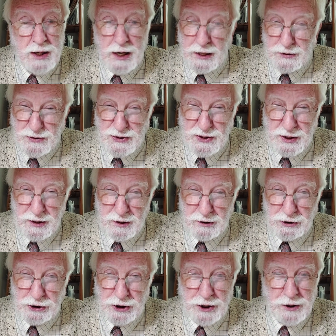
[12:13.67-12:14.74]
and see our
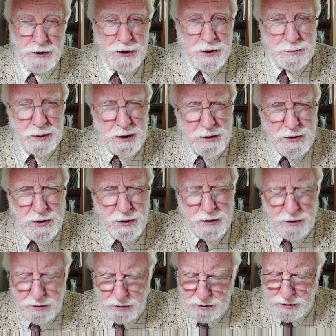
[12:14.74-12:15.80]
genes passed
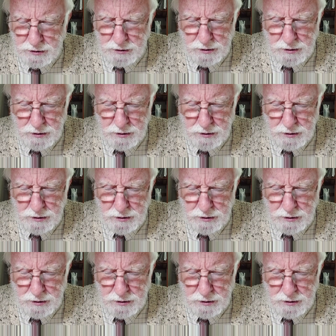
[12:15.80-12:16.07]
on?